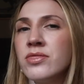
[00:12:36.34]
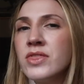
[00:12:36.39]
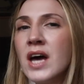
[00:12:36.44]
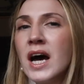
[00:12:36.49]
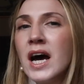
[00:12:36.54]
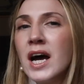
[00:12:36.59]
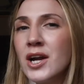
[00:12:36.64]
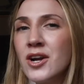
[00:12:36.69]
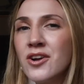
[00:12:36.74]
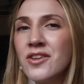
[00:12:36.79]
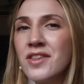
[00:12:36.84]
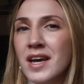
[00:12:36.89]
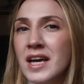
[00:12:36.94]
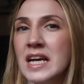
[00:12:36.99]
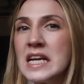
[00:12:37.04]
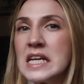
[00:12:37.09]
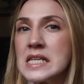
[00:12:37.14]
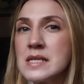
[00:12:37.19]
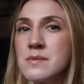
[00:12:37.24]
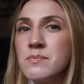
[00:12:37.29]
the higher
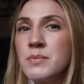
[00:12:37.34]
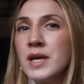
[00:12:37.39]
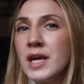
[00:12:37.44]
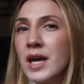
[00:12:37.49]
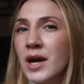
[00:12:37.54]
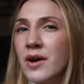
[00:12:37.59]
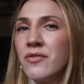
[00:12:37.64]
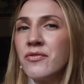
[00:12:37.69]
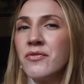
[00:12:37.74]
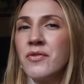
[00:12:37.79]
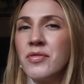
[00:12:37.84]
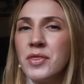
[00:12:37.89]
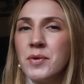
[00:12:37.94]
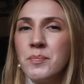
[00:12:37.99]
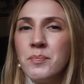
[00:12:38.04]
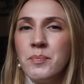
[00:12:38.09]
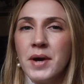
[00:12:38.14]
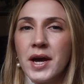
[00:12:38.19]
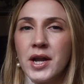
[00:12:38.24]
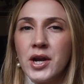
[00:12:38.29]
that SPF, the
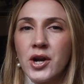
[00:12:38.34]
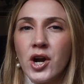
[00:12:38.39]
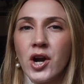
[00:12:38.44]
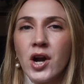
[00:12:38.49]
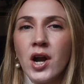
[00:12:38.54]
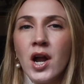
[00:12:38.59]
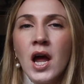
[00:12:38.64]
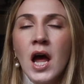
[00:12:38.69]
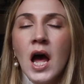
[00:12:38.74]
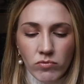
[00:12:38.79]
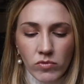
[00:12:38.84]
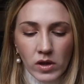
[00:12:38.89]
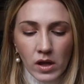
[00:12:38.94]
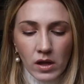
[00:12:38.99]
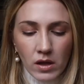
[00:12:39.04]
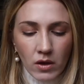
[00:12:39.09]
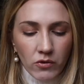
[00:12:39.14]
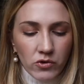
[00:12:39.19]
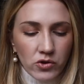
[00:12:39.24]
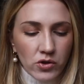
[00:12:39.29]
better.
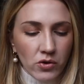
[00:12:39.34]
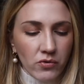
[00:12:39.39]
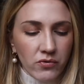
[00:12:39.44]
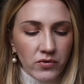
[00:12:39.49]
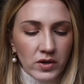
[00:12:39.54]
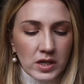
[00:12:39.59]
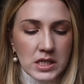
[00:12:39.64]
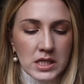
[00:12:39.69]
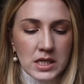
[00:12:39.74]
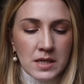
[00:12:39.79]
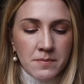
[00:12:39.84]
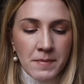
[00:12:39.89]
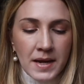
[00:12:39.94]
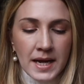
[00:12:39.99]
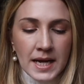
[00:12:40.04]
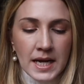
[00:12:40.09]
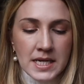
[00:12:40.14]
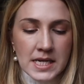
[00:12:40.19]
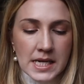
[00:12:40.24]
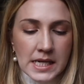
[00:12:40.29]
So for
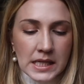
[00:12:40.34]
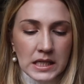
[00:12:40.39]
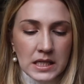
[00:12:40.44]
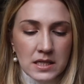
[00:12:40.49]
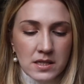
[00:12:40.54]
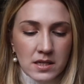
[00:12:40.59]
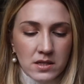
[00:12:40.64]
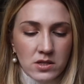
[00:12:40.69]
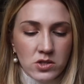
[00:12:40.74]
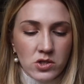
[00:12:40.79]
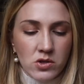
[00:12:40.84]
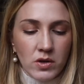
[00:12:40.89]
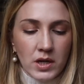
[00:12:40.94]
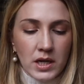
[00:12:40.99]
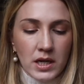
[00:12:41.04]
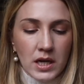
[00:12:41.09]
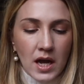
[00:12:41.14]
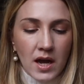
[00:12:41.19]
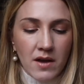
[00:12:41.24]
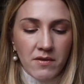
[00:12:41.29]
my daily
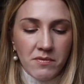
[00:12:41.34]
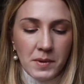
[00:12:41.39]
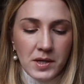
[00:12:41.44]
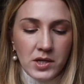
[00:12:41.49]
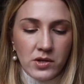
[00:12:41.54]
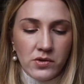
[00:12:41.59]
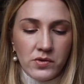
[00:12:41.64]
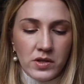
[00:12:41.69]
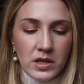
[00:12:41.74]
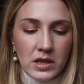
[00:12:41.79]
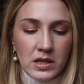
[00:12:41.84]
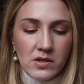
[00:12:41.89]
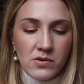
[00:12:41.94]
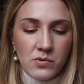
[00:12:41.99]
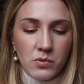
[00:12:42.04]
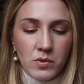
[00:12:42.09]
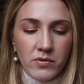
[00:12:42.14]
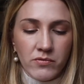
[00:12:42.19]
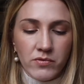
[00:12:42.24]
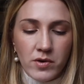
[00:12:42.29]
sunscreen, I've been using
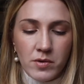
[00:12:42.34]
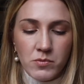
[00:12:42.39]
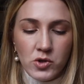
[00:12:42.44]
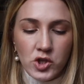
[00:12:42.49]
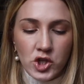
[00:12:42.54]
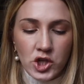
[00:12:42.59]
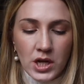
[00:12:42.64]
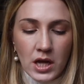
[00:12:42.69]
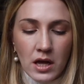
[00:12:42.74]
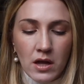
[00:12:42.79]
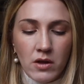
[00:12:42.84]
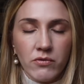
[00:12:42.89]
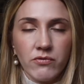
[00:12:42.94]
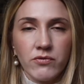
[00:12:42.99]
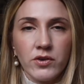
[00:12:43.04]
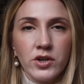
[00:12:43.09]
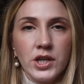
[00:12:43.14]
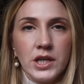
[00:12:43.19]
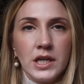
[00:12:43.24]
this one from Chanel for